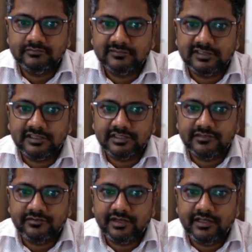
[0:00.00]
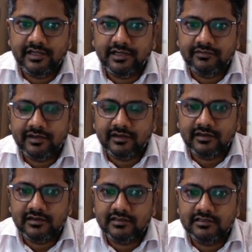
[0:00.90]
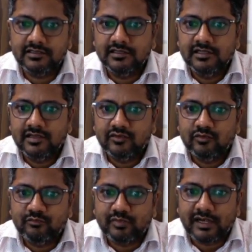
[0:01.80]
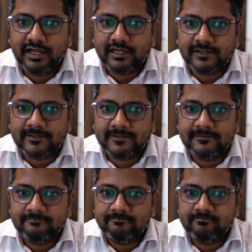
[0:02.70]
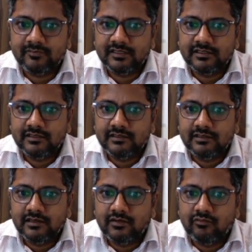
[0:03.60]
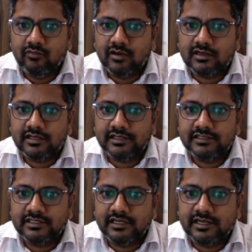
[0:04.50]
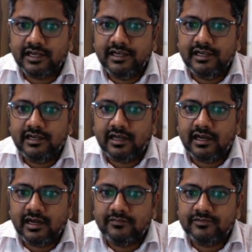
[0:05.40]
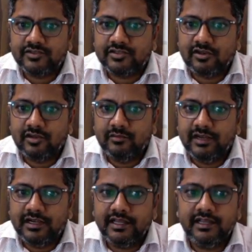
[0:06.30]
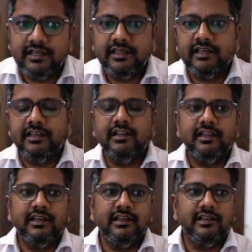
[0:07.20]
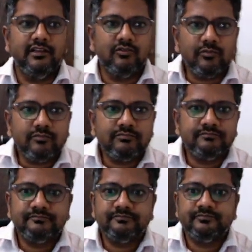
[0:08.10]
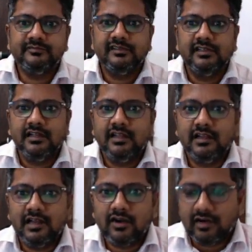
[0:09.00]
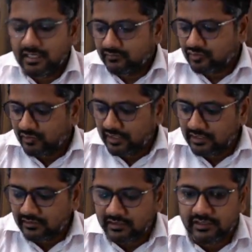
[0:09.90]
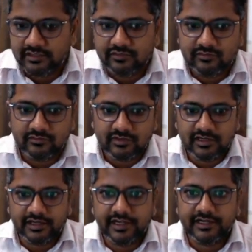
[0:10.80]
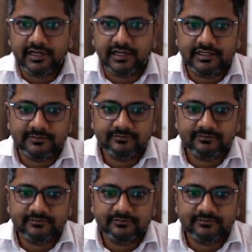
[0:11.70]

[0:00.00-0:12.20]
It is very difficult to predict what is the trend of solubility in any group. Now I am showing you one data.